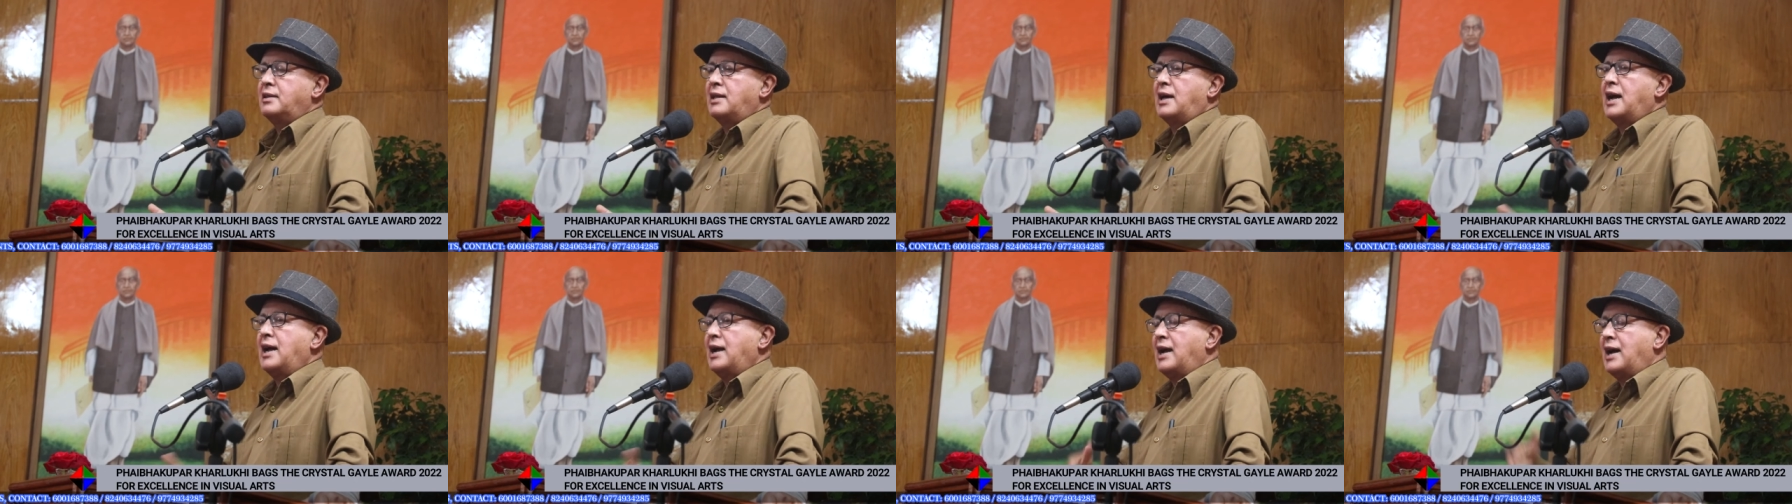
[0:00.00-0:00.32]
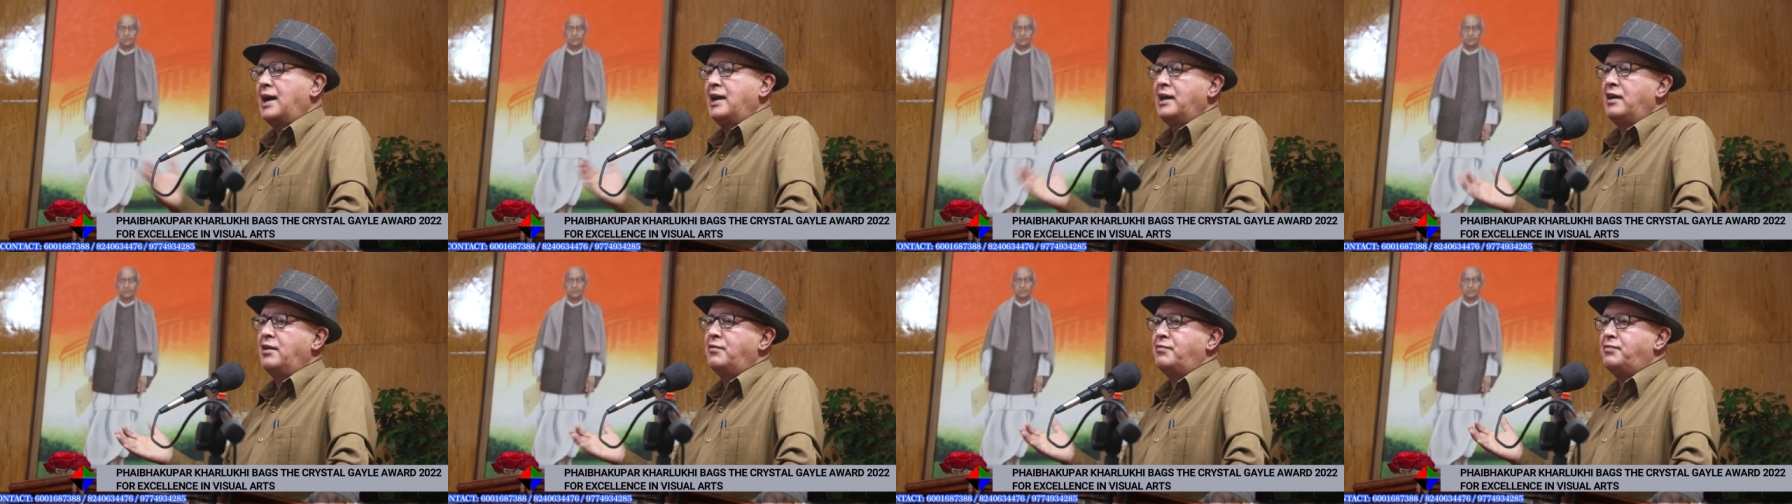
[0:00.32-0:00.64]

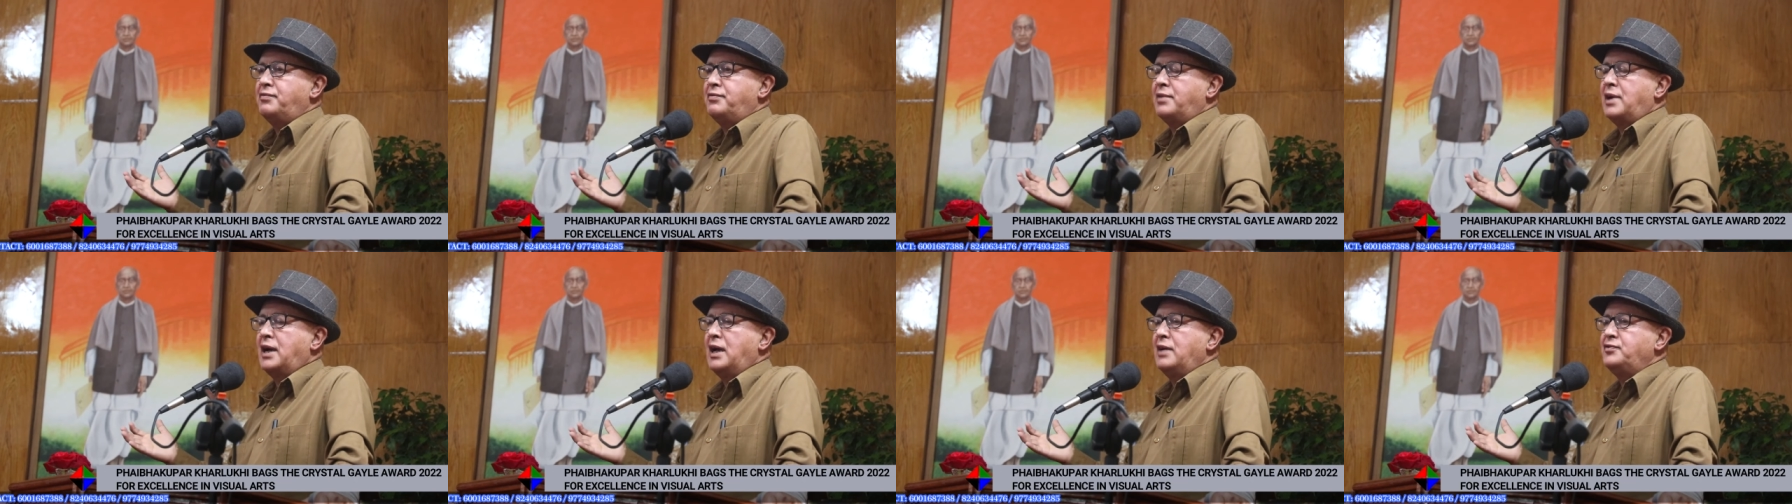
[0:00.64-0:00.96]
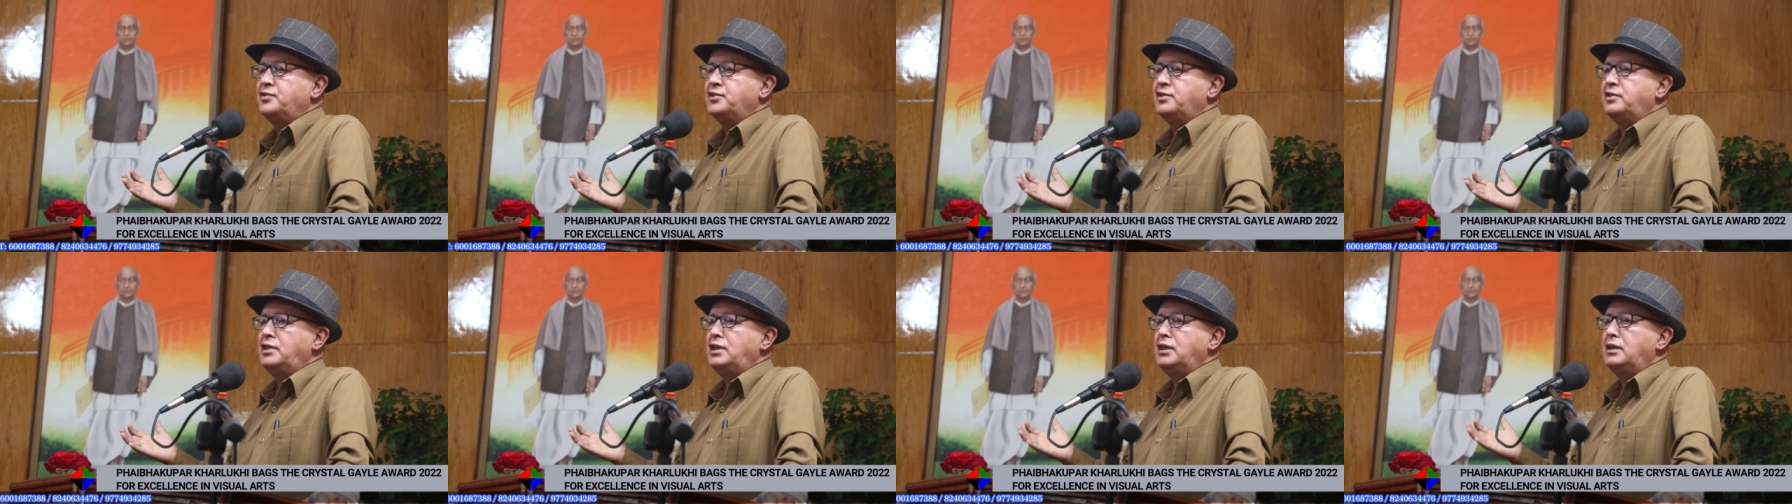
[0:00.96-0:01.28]

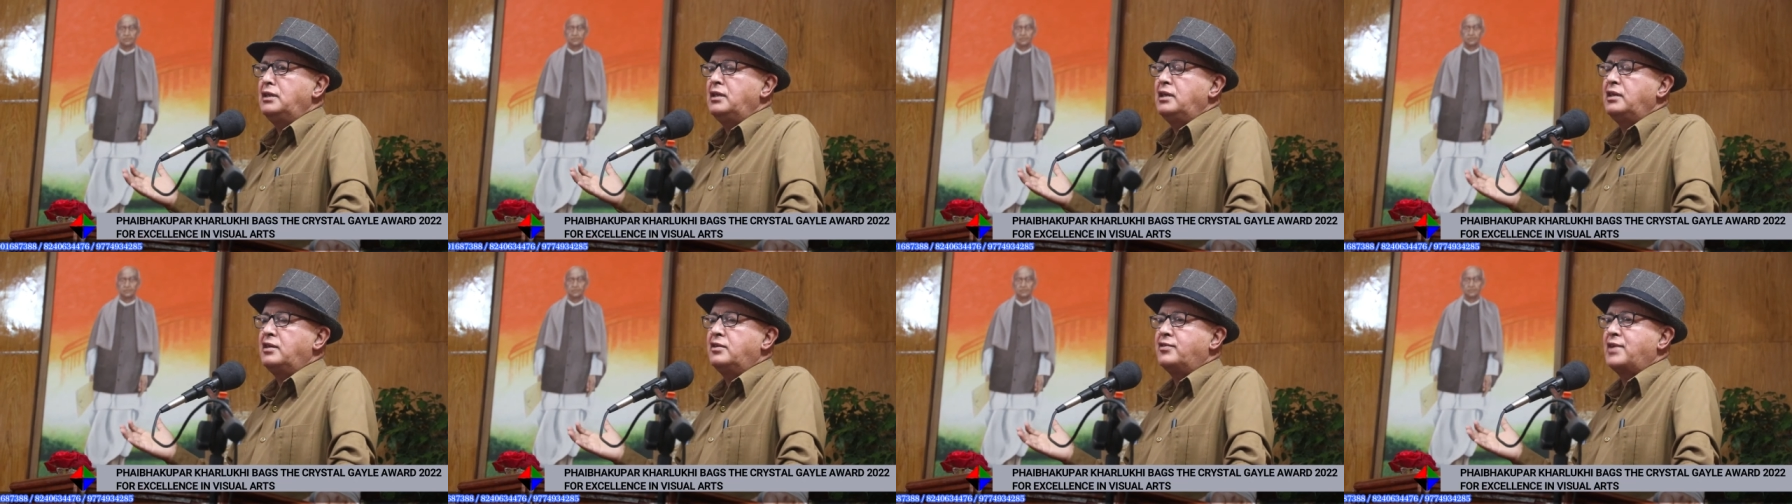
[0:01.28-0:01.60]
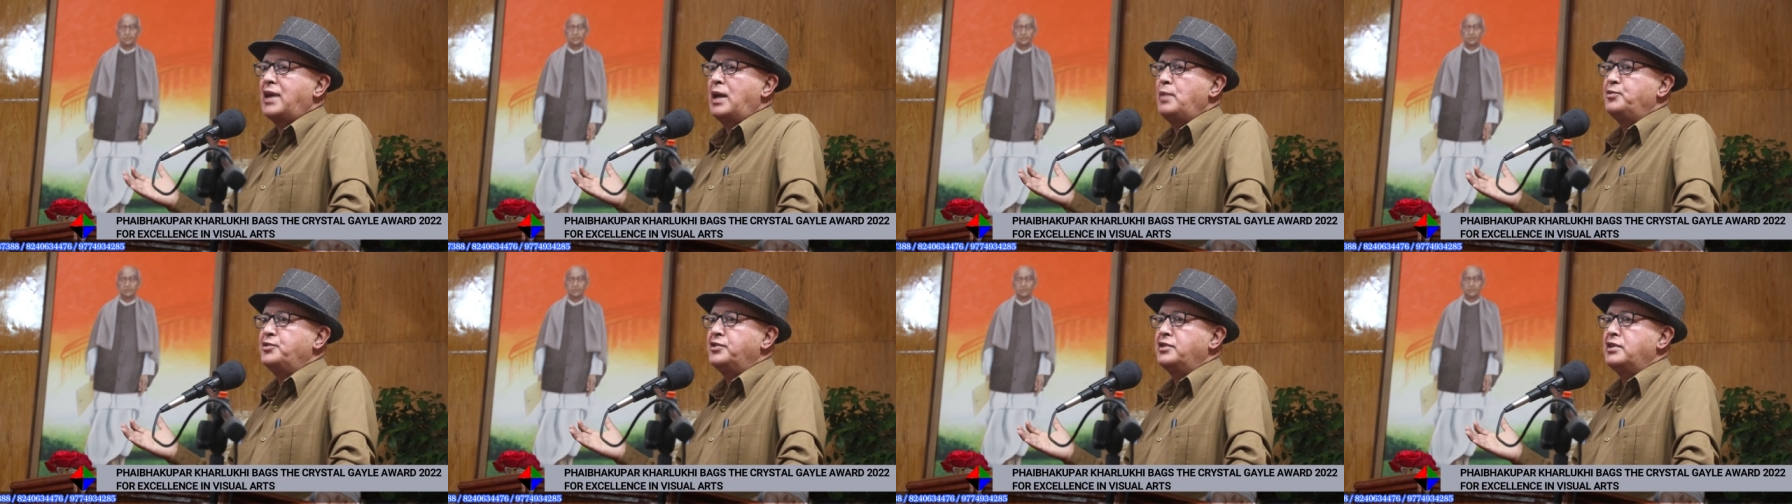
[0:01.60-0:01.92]
I've seen the
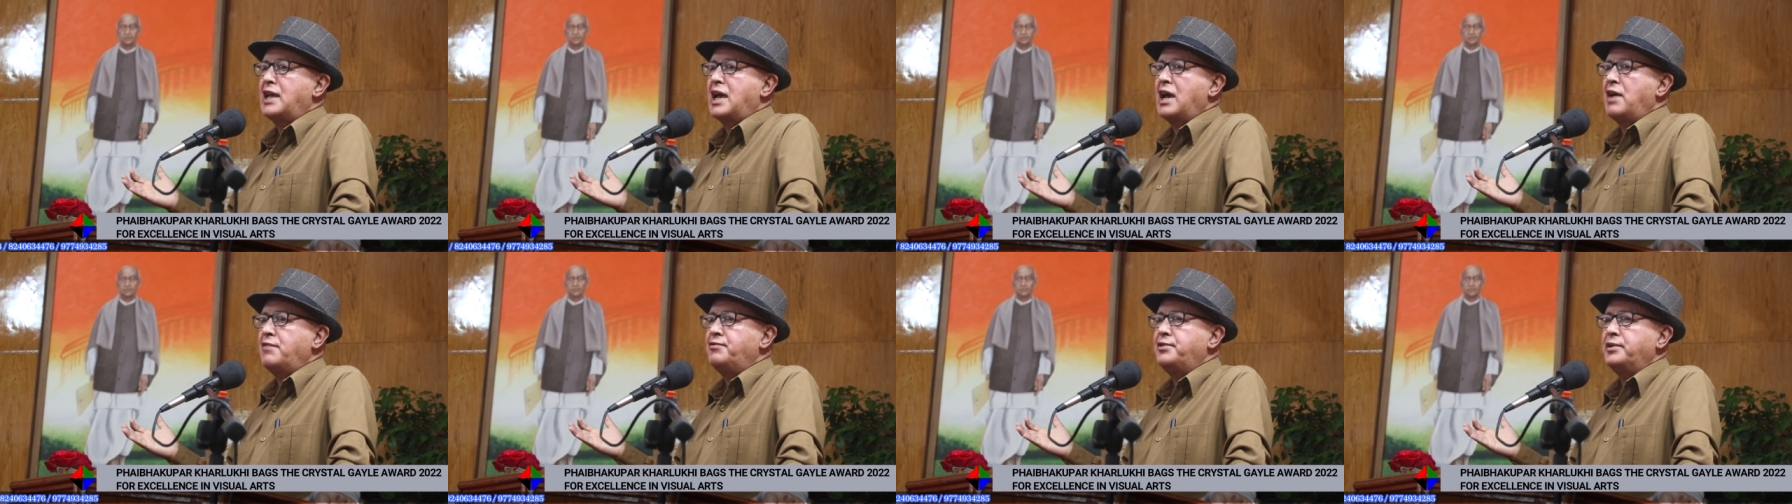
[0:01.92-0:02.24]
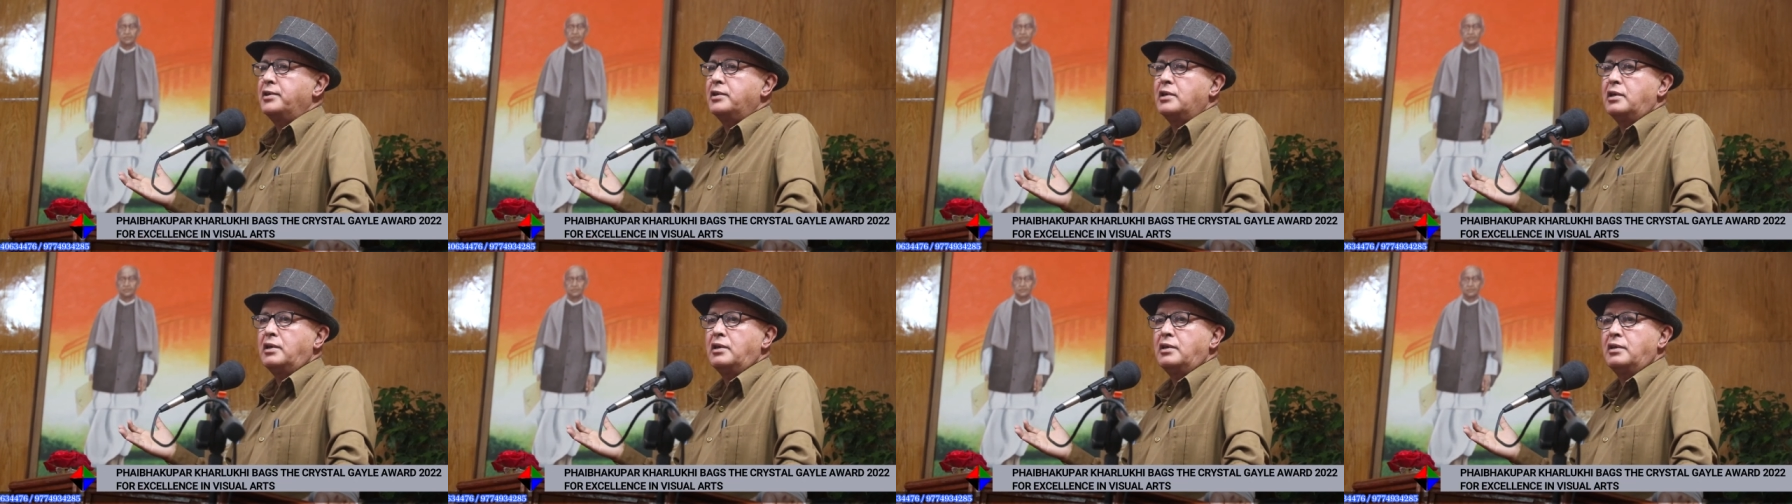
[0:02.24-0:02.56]
tribes in
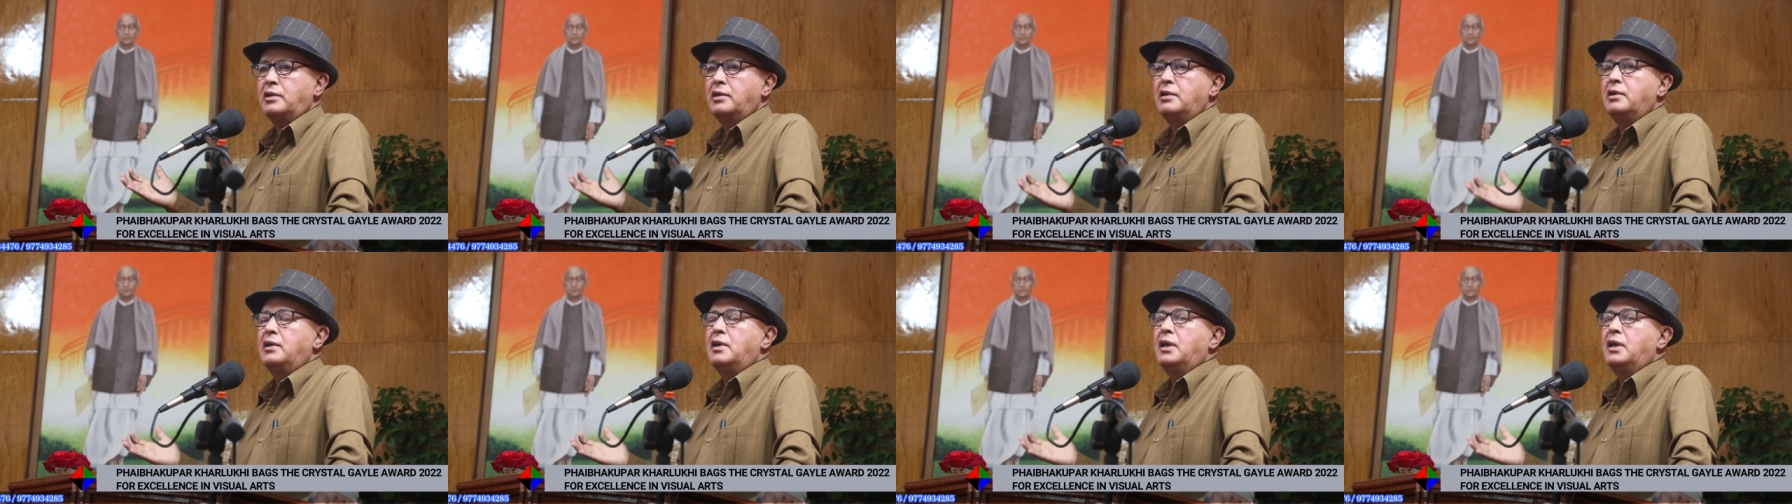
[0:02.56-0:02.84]
Africa,